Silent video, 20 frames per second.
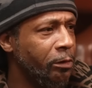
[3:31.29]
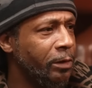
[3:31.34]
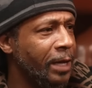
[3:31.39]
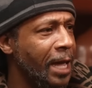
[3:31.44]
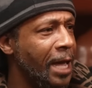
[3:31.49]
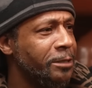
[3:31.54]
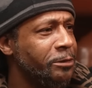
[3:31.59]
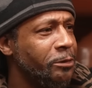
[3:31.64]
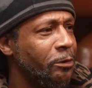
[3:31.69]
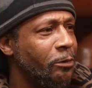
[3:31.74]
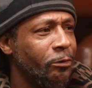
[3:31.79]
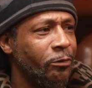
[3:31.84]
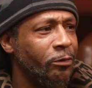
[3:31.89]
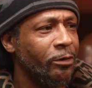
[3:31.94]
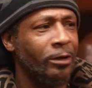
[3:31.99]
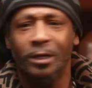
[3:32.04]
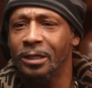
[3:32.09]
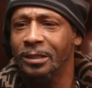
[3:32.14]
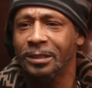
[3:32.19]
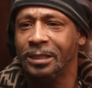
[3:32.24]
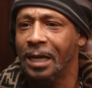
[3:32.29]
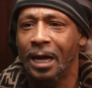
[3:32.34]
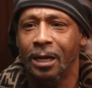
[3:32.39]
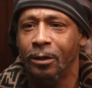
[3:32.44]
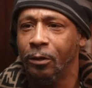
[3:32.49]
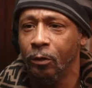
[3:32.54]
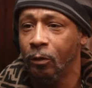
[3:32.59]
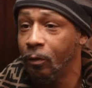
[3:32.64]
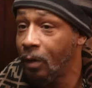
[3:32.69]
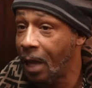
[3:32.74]
your cat's on drugs. I
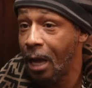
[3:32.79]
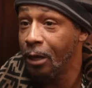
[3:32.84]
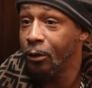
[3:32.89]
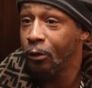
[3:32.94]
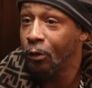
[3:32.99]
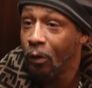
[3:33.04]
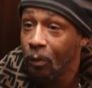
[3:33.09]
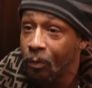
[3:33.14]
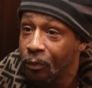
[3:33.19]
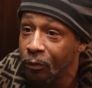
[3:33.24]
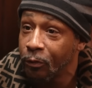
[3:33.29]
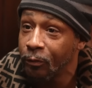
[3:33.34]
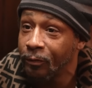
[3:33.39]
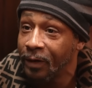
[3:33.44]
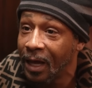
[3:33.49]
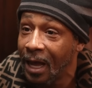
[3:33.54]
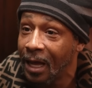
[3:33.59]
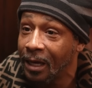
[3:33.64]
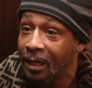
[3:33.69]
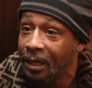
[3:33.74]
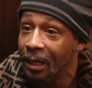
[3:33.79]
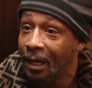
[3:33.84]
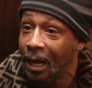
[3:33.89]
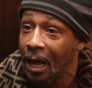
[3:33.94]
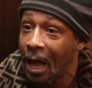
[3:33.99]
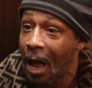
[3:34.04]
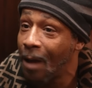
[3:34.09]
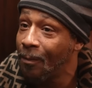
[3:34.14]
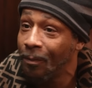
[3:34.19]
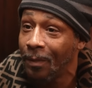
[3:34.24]
knew, how you gonna prove that?
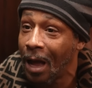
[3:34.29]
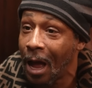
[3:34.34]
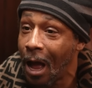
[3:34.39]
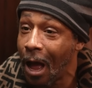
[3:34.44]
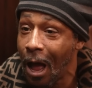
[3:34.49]
I'm,